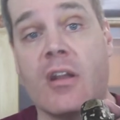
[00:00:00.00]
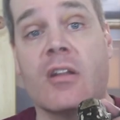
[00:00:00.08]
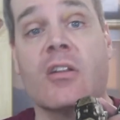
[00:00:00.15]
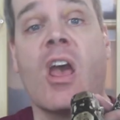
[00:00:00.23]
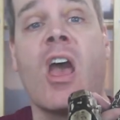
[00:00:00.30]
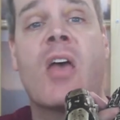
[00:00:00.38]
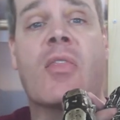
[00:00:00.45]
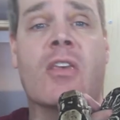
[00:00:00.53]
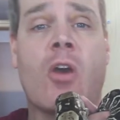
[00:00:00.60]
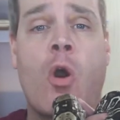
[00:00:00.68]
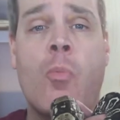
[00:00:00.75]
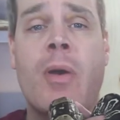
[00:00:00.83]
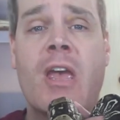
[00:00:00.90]
And the
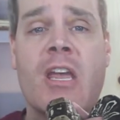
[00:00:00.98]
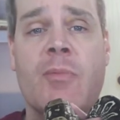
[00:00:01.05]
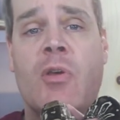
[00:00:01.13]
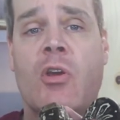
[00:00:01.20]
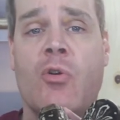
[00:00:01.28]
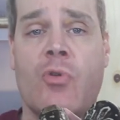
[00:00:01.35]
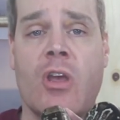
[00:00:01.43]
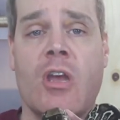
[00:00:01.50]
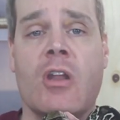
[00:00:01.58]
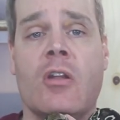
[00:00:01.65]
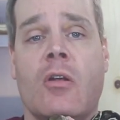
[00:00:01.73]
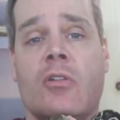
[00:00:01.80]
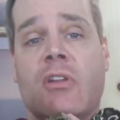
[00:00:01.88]
opaque
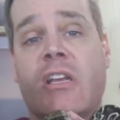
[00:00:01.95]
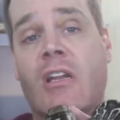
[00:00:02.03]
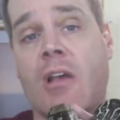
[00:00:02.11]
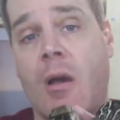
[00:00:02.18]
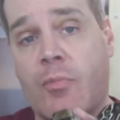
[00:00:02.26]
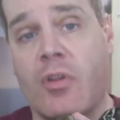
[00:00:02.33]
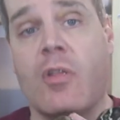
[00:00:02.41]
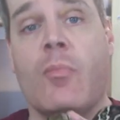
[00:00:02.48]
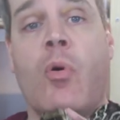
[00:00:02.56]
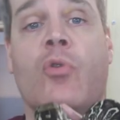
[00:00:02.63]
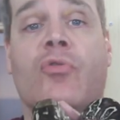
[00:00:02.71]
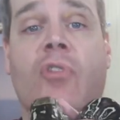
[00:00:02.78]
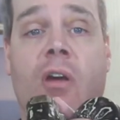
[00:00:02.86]
period leading up to the
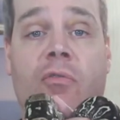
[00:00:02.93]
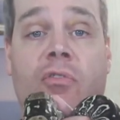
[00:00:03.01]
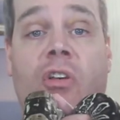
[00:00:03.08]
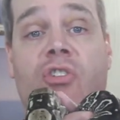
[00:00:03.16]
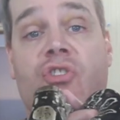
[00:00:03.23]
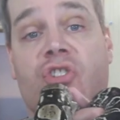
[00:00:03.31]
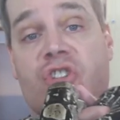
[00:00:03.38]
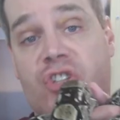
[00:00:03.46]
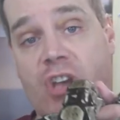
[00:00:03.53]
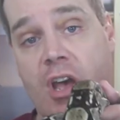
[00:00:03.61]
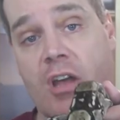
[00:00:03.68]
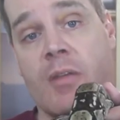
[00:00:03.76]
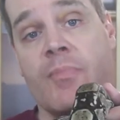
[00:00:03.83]
post-ovulation
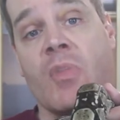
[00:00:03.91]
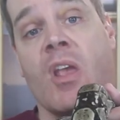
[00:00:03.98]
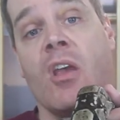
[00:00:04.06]
shed